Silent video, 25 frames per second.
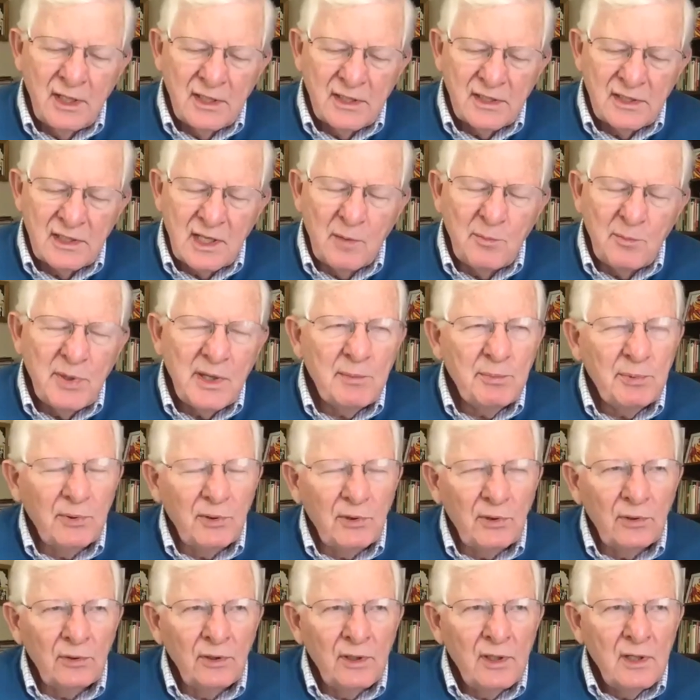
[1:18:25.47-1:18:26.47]
Some
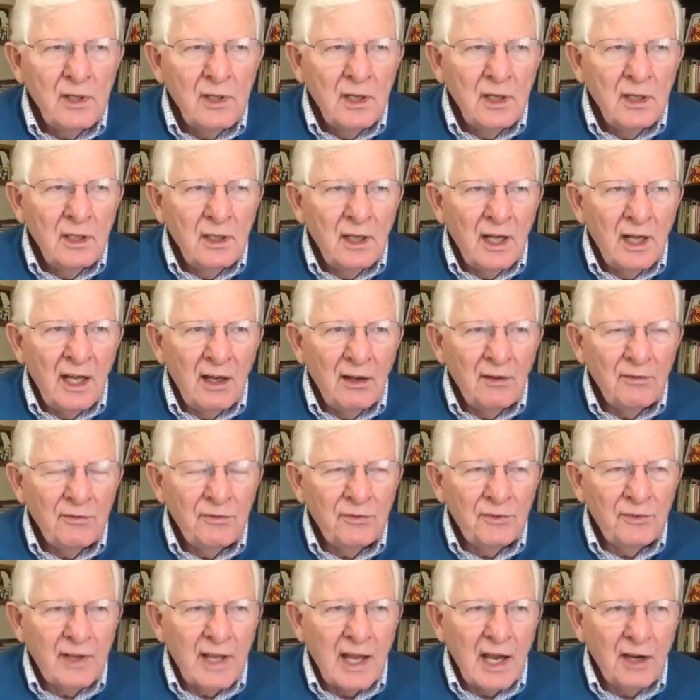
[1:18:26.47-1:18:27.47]
people have
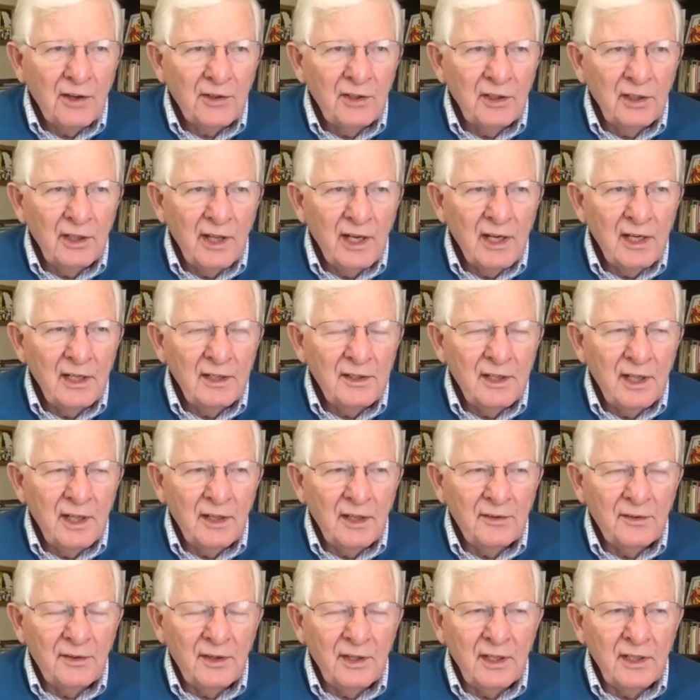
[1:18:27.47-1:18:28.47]
calculated
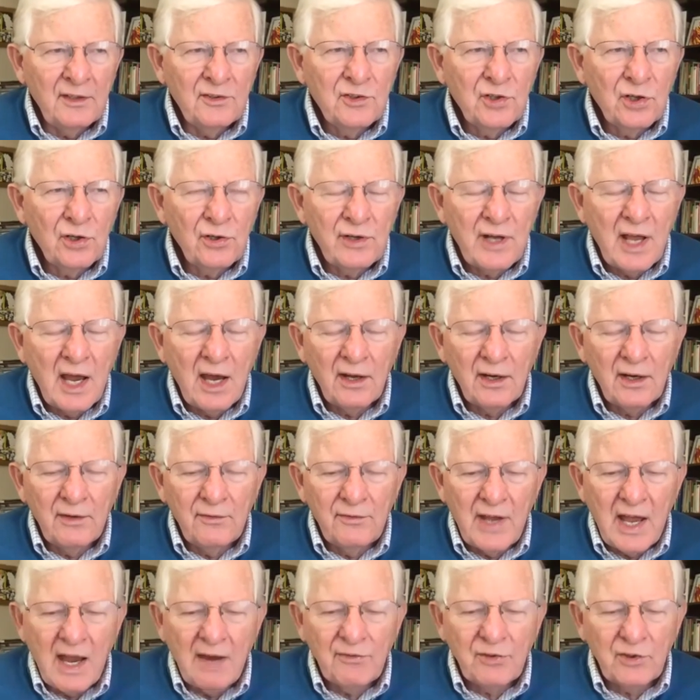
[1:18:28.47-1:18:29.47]
that the turnout of
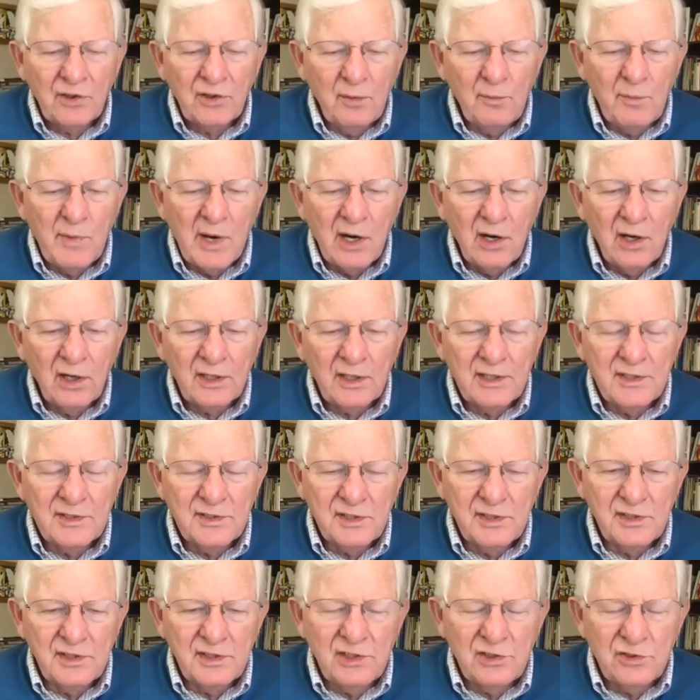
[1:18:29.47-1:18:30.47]
African
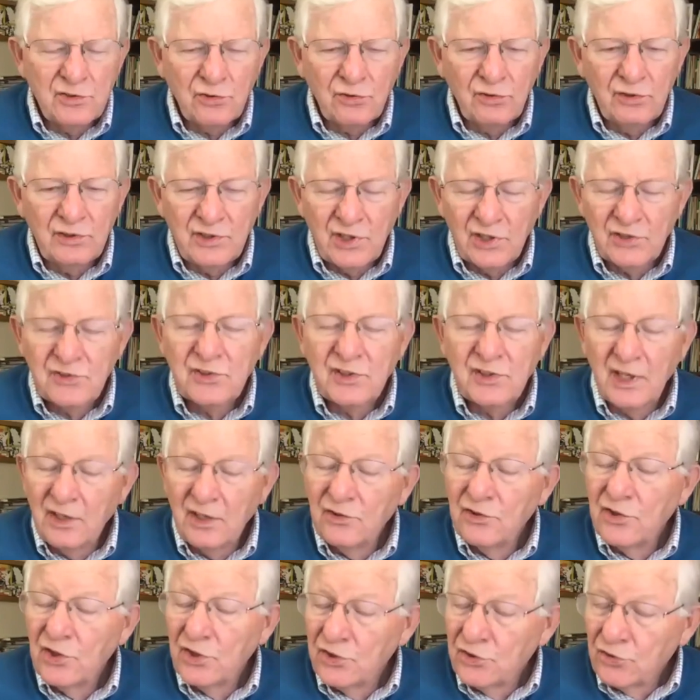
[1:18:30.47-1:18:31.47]
Americans just
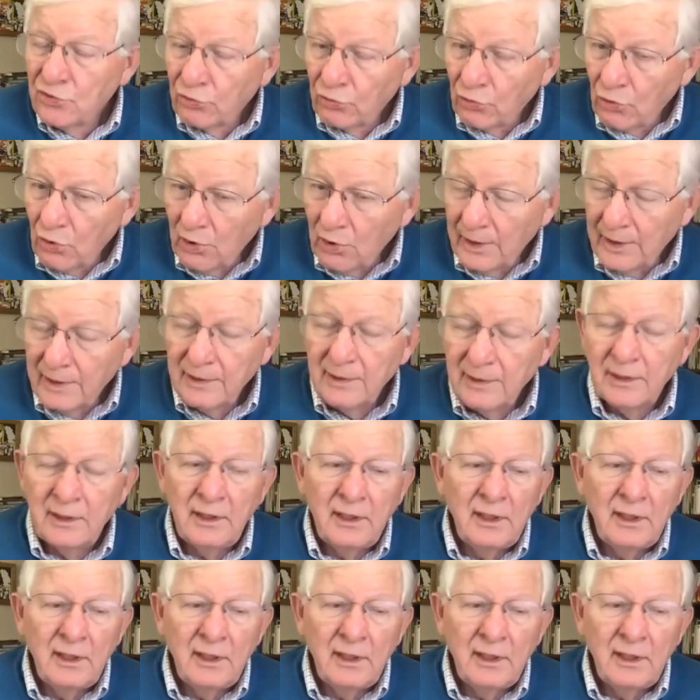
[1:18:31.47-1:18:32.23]
in Detroit